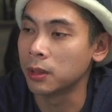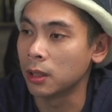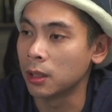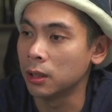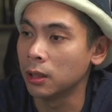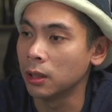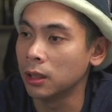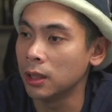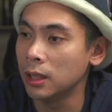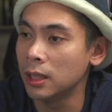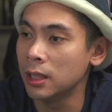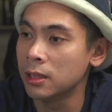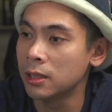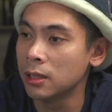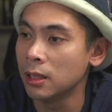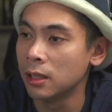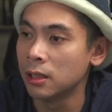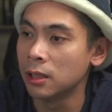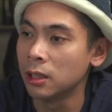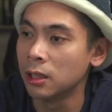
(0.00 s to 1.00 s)
not the
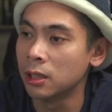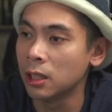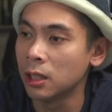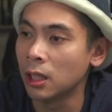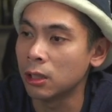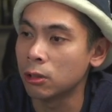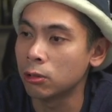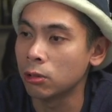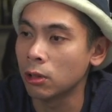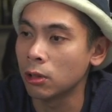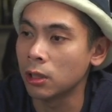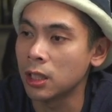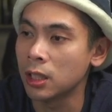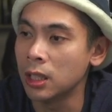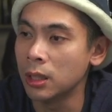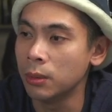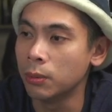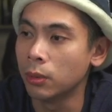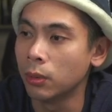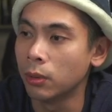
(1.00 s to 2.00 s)
least, the Tetra
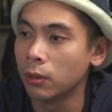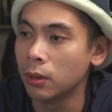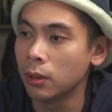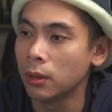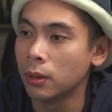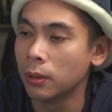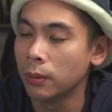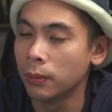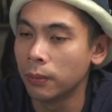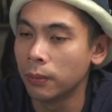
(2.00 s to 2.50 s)
keyboard.